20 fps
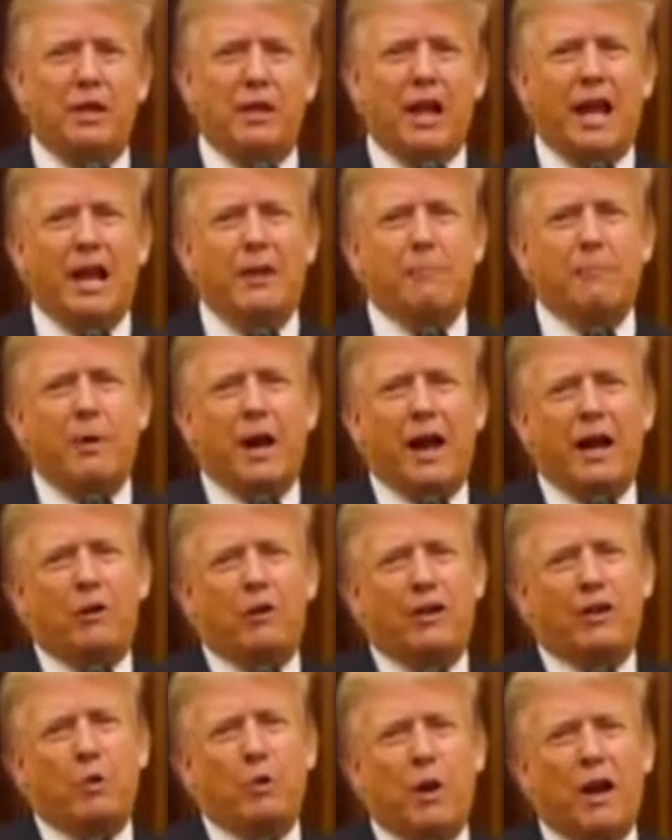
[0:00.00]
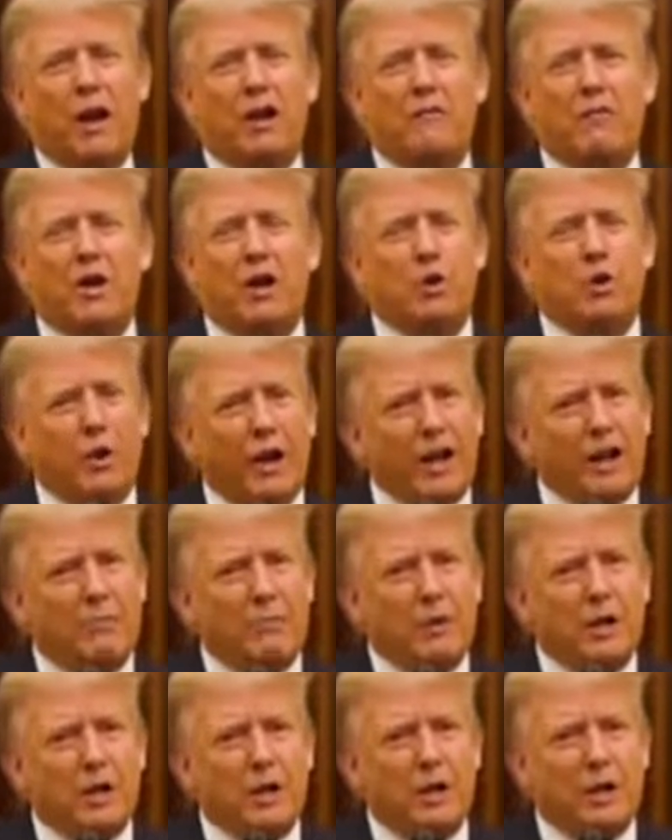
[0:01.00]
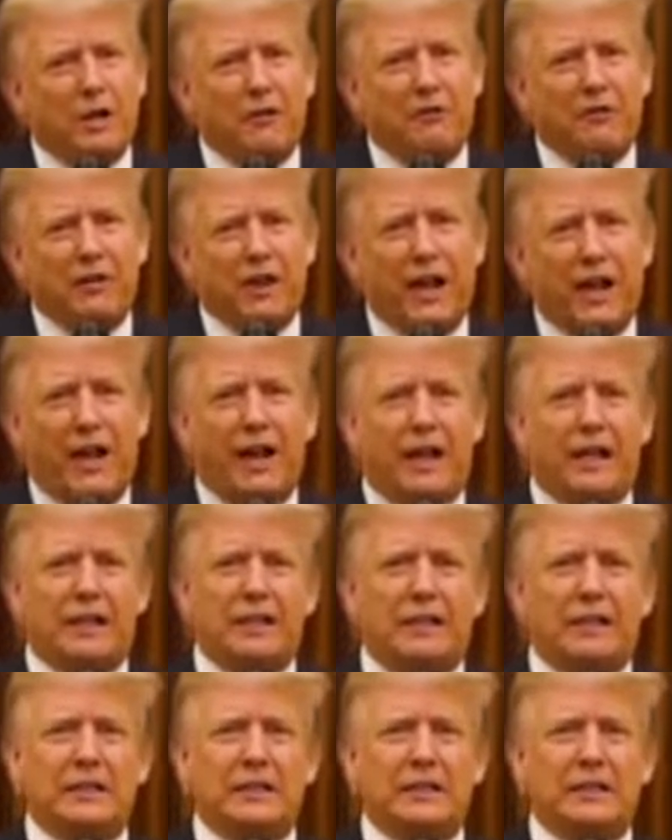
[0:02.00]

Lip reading: and proudly wave our great American flag.